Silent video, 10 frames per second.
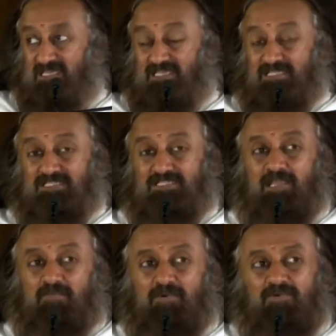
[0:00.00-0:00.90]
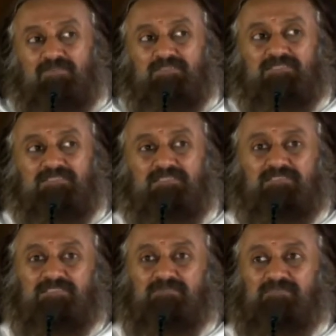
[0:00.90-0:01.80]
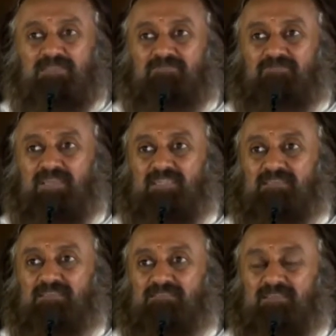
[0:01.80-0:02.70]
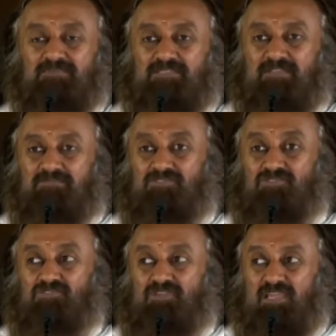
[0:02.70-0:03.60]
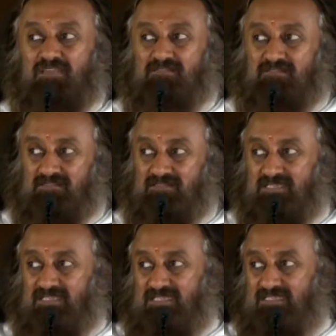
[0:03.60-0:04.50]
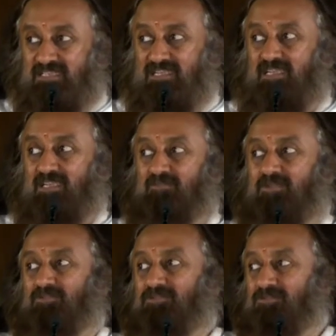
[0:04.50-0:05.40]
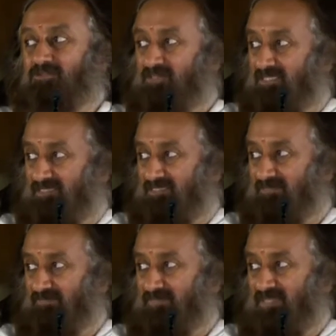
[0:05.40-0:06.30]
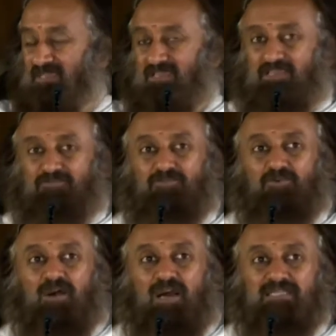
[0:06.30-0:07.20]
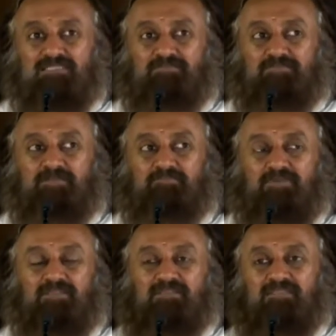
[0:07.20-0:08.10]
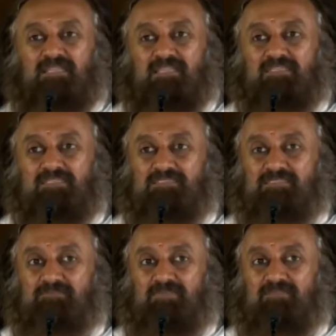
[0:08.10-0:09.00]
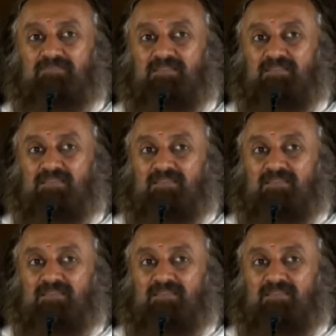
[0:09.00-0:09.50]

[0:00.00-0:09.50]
Somehow in the system, they find themselves strangled. They're unable to do it. If you ask people in the leadership level,